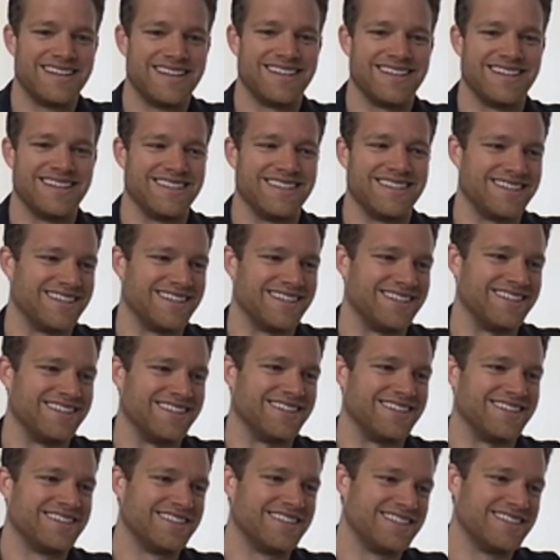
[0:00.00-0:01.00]
and then
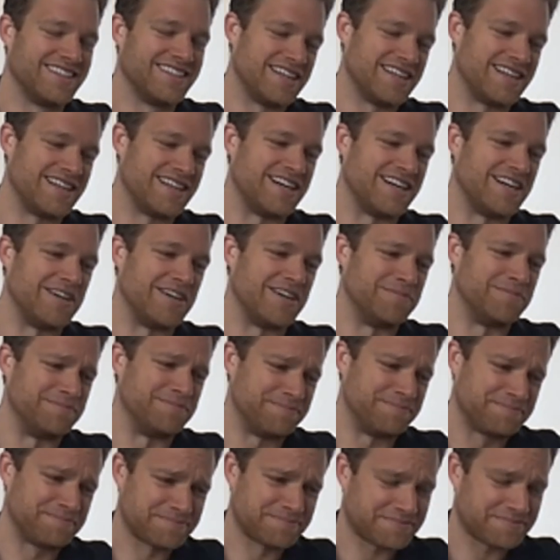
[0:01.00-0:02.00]
um,